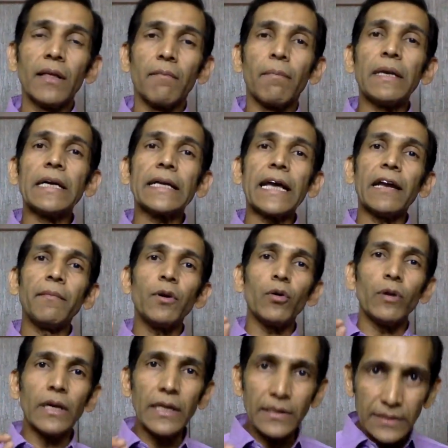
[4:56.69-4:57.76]
but it can be
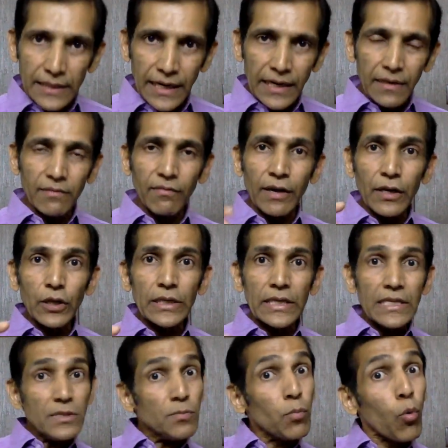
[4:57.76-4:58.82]
only said when it
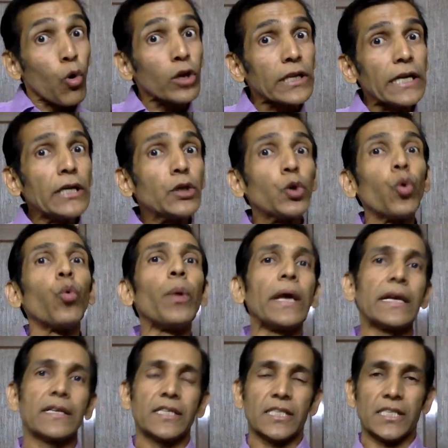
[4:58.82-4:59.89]
is more than 2
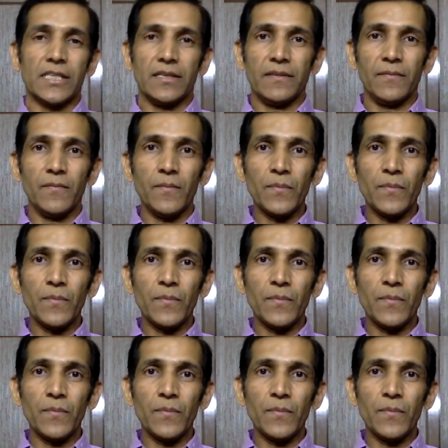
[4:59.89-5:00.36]
weeks,